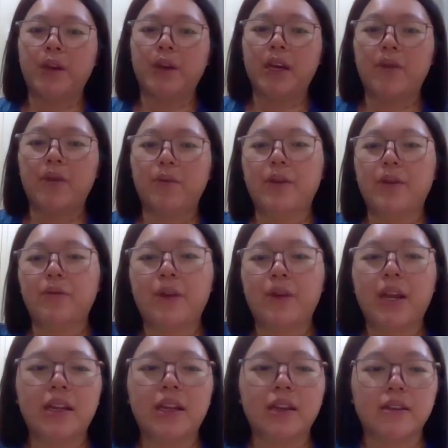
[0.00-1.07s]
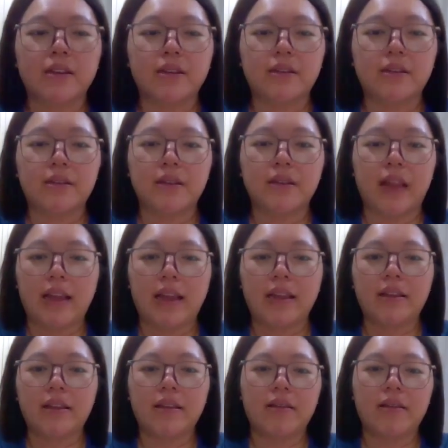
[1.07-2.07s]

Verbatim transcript: we we read is like